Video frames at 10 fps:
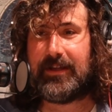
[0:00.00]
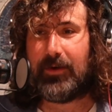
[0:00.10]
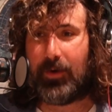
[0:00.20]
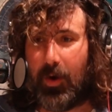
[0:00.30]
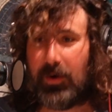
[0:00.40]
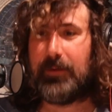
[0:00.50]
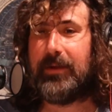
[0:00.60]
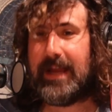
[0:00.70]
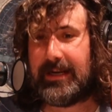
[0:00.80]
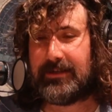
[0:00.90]
horrible,
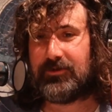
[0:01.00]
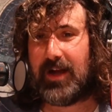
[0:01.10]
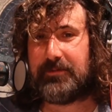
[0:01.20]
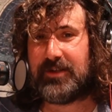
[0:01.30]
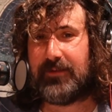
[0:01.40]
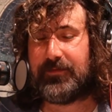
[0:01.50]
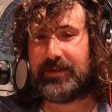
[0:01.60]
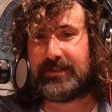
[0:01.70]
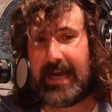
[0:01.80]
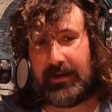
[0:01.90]
hideous drop shop for this
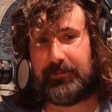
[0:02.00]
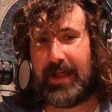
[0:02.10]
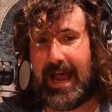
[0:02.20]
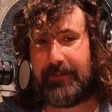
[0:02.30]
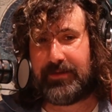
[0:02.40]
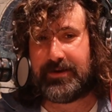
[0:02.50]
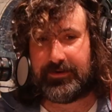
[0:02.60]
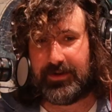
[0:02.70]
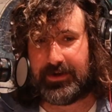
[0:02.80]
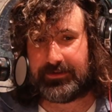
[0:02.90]
terrible app that no
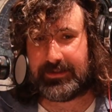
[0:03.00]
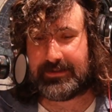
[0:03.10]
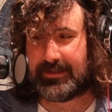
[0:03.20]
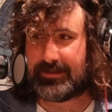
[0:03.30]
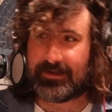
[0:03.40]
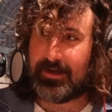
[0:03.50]
longer exists.